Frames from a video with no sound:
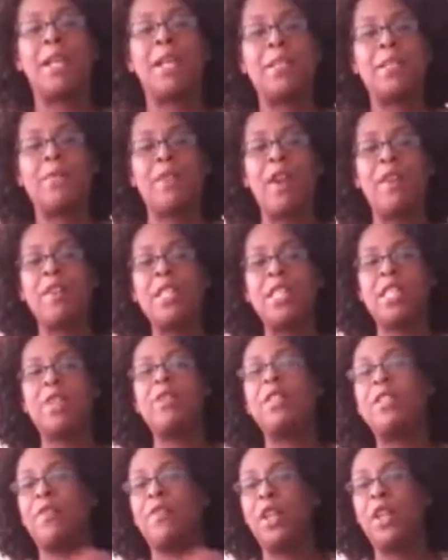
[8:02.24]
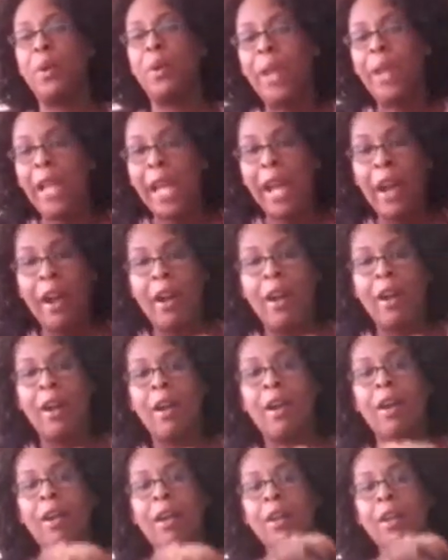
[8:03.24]
to make this very serious video here?
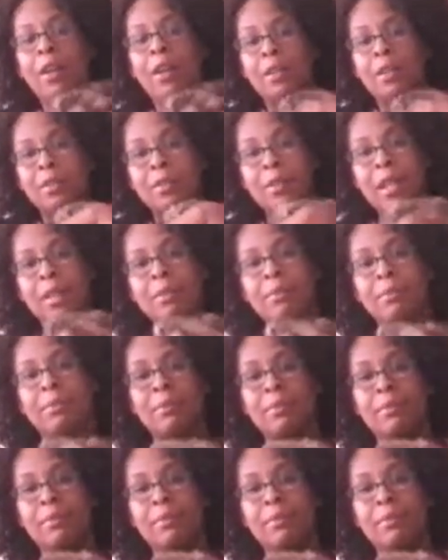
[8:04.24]
uh,